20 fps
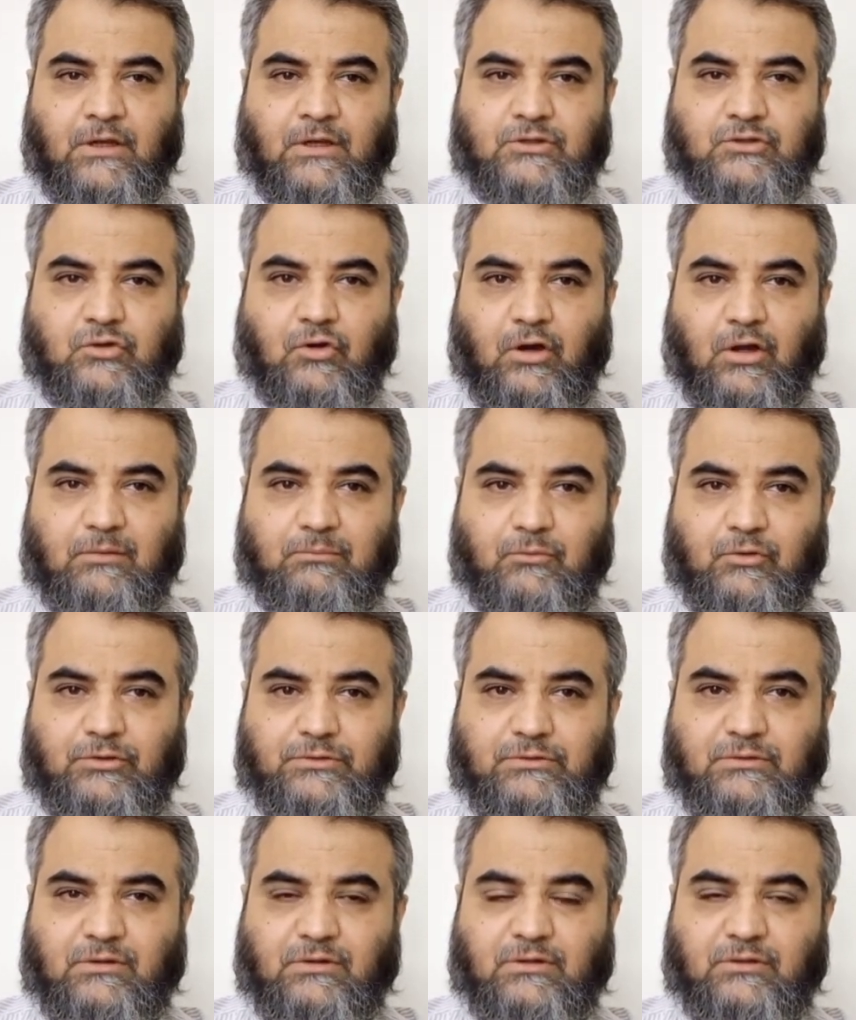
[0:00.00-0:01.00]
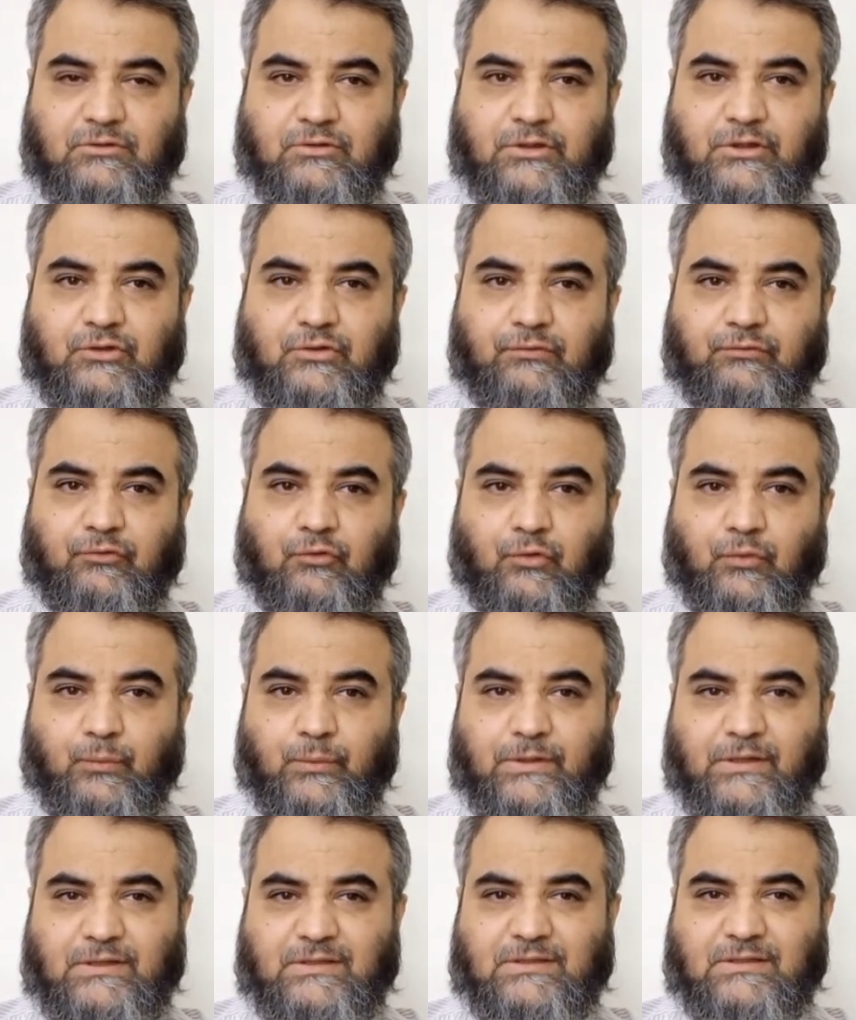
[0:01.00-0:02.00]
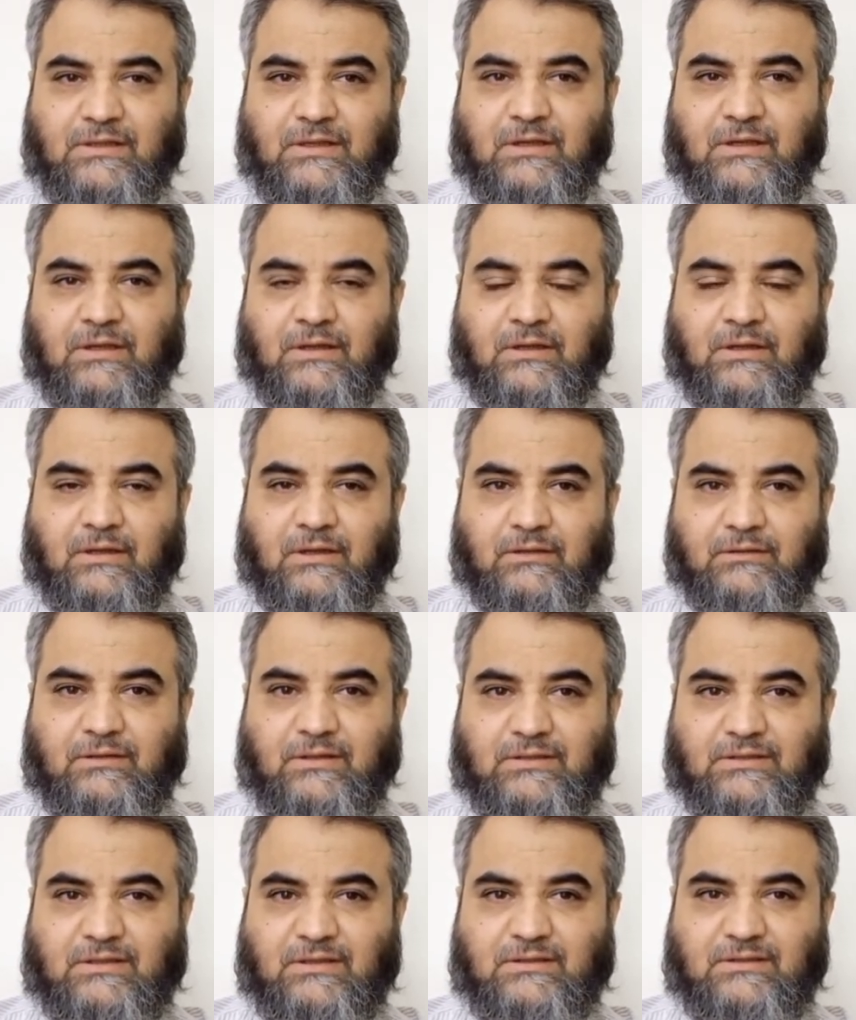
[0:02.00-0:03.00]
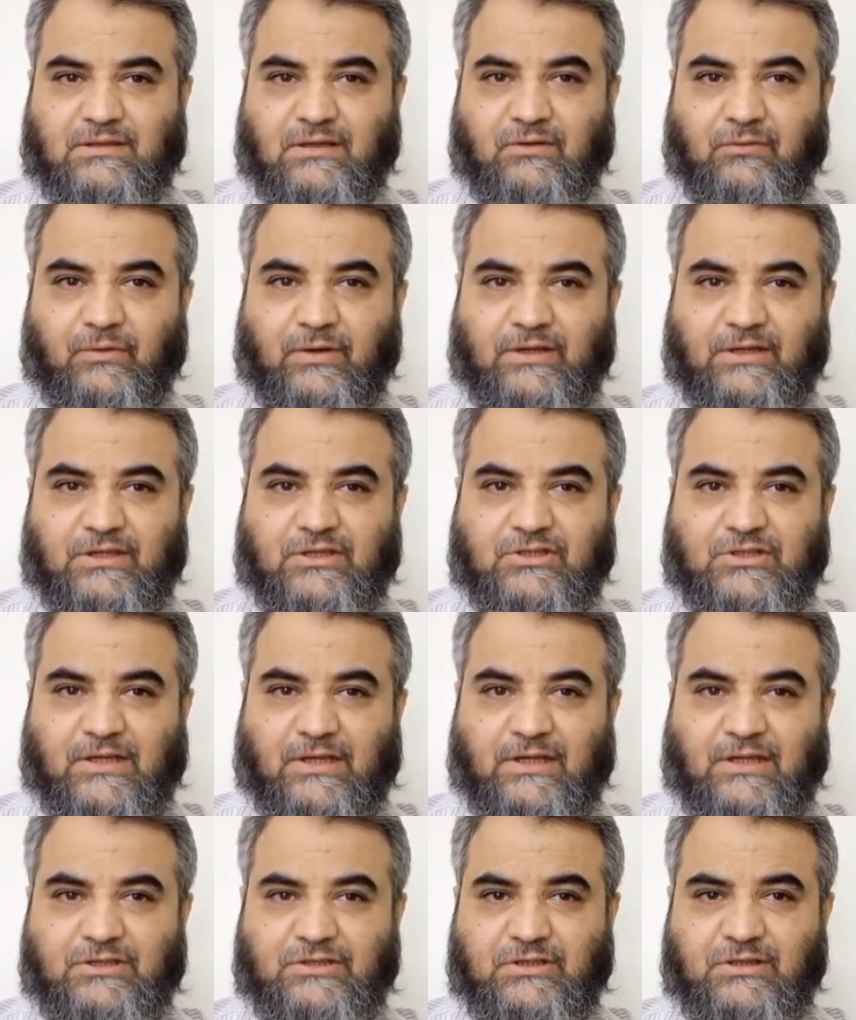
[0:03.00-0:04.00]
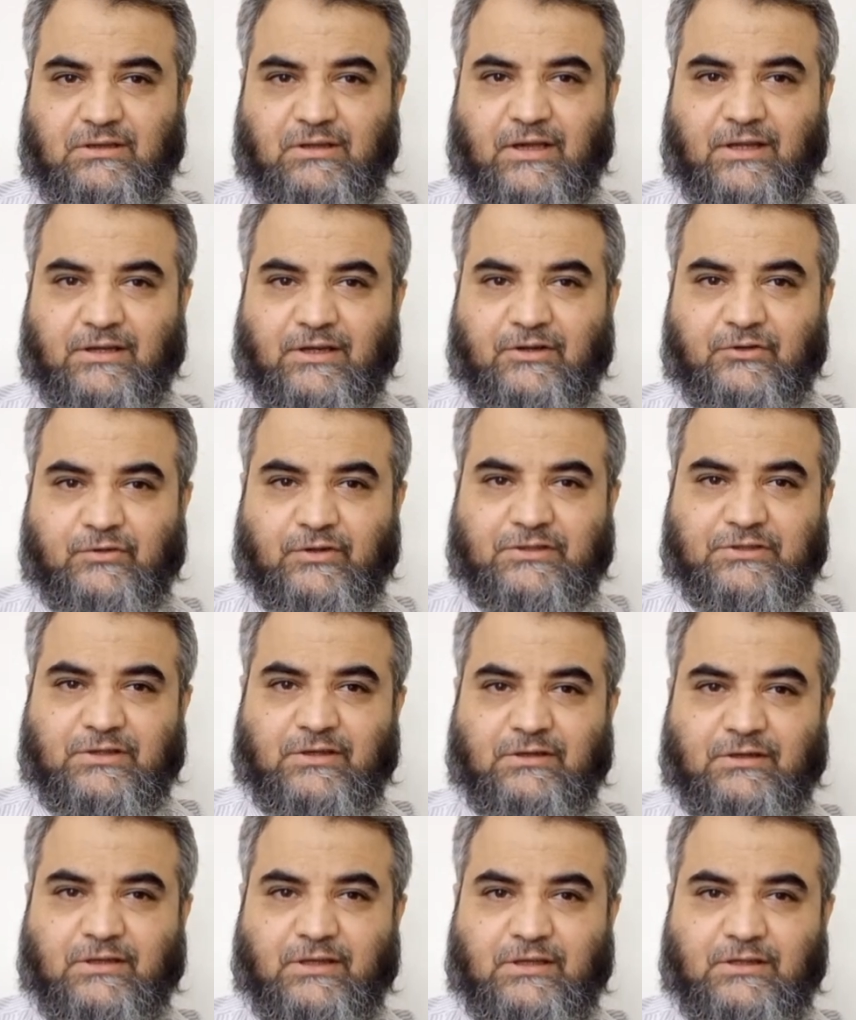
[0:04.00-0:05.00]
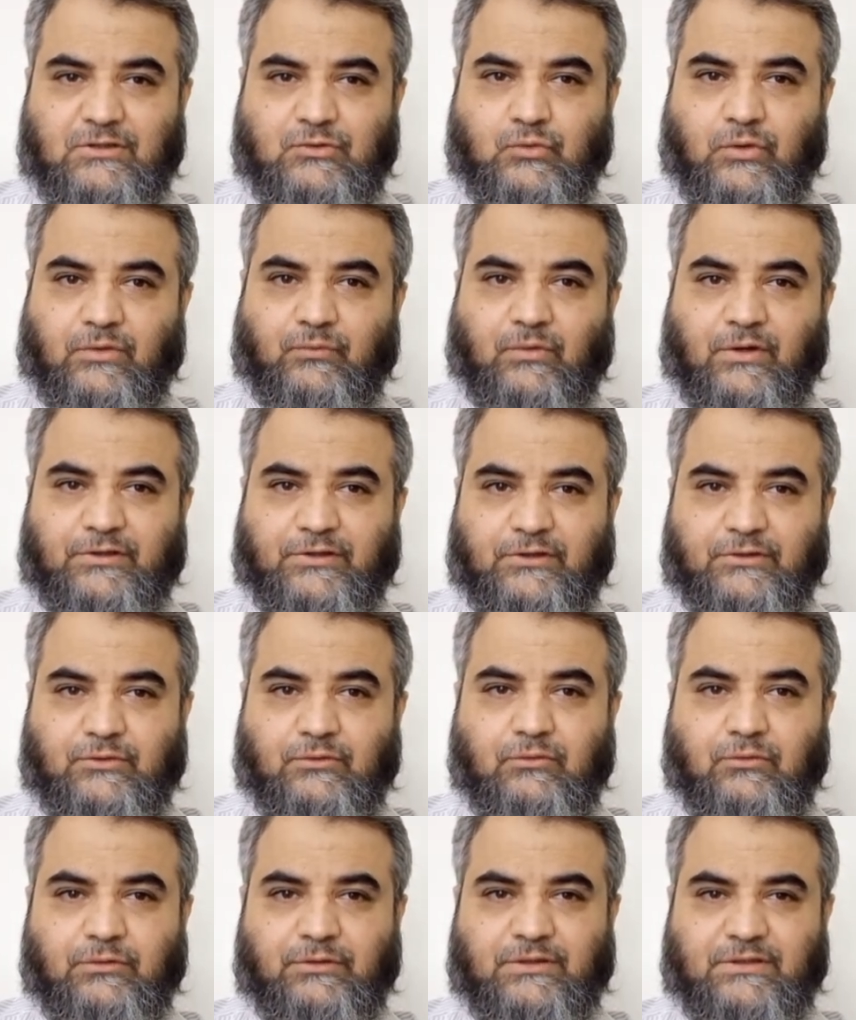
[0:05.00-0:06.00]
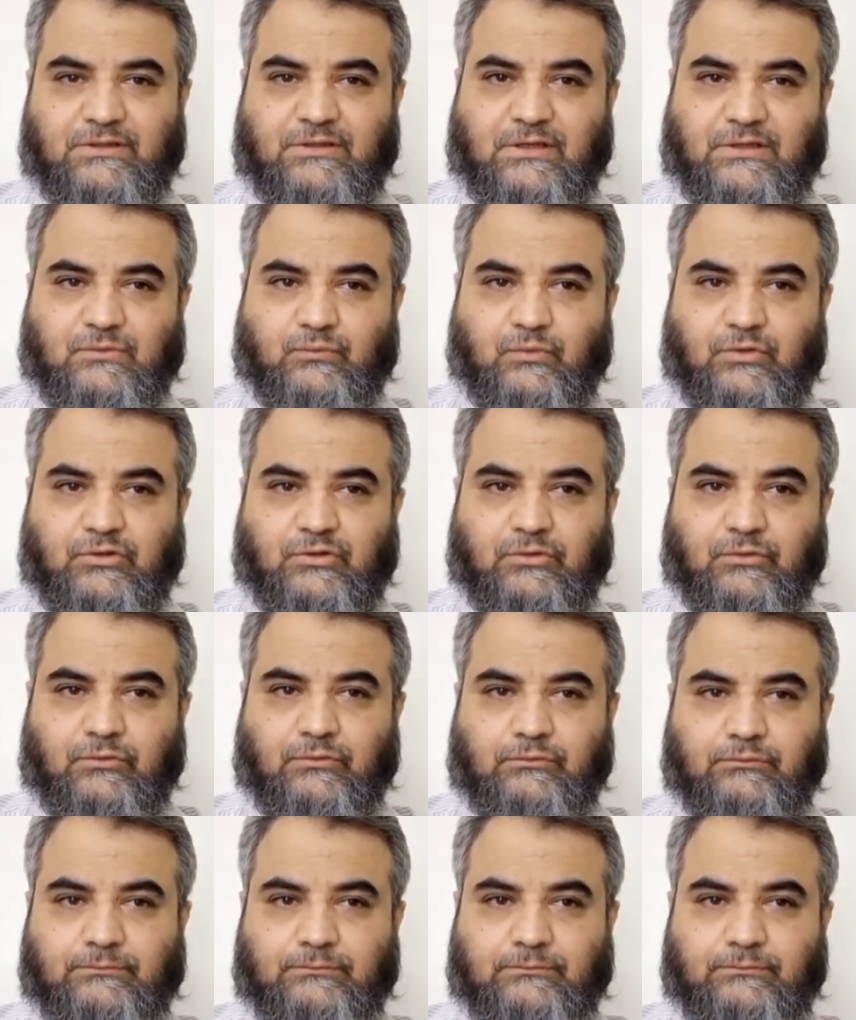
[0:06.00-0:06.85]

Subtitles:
So almost 3 to 4 weeks. This is a very challenging and interesting case, so I wanted to discuss with you.